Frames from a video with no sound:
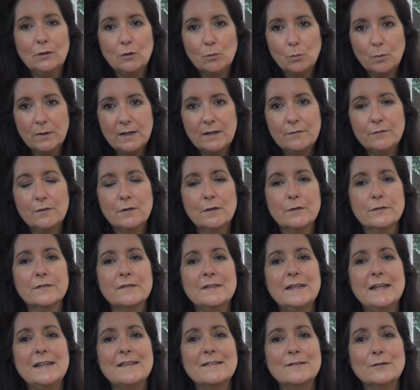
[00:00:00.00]
or whatever
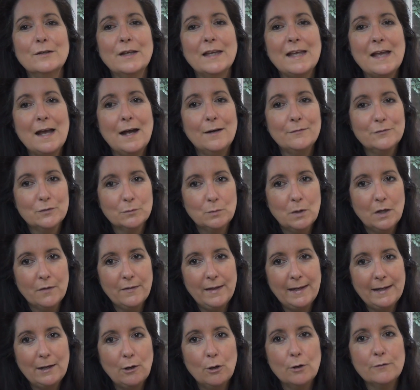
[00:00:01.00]
else needs looking after while
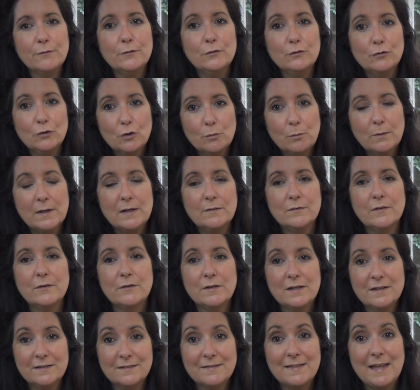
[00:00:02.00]
they go off and do whatever
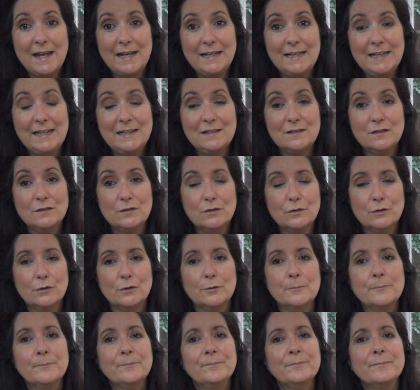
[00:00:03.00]
it is they need to
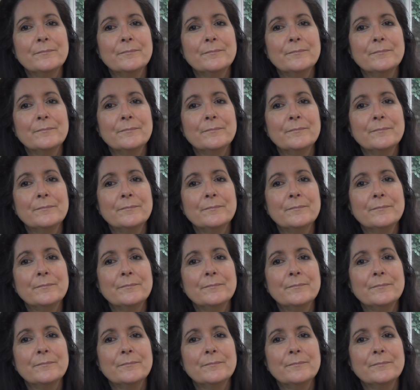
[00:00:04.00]
do.